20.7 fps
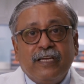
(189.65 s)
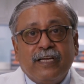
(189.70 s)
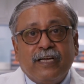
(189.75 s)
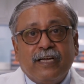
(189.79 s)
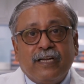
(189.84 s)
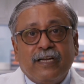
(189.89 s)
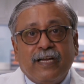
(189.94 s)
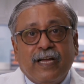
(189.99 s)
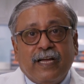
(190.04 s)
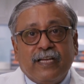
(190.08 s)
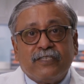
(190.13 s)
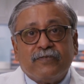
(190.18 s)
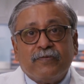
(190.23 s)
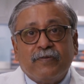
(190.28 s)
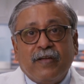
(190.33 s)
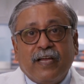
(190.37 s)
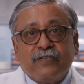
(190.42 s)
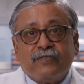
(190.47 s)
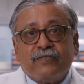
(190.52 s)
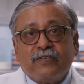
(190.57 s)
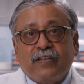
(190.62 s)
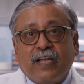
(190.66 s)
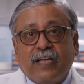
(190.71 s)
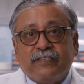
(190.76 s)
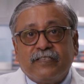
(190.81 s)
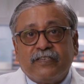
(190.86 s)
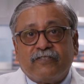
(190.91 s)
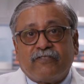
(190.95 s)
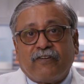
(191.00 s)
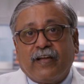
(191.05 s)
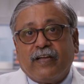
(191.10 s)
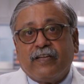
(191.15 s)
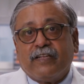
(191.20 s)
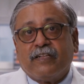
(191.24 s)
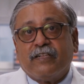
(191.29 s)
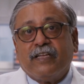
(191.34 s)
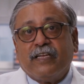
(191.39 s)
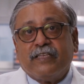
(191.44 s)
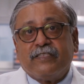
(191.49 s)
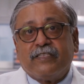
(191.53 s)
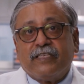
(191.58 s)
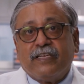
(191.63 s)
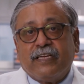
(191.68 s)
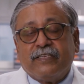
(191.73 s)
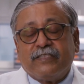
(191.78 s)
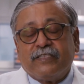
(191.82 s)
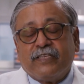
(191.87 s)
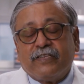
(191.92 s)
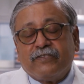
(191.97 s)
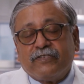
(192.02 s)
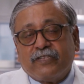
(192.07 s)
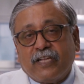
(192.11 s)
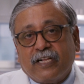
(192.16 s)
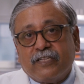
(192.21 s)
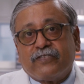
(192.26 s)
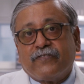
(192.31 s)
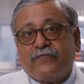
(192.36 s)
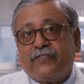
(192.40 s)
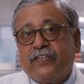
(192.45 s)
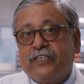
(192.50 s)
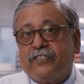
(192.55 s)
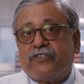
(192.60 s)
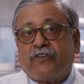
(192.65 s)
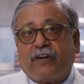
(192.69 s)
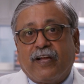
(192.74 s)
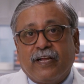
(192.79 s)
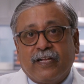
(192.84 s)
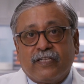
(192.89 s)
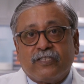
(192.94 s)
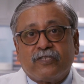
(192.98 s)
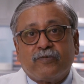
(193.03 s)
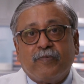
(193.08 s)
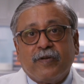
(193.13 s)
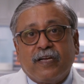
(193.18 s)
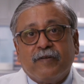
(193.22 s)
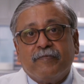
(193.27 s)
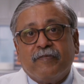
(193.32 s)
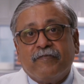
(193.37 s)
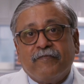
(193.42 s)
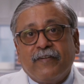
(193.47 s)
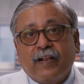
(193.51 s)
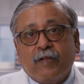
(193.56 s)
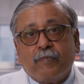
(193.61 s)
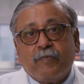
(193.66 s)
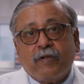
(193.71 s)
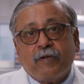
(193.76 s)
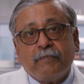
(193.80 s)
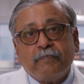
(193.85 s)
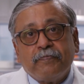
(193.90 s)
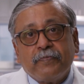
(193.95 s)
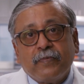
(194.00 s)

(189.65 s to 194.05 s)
as the results of these trials become available.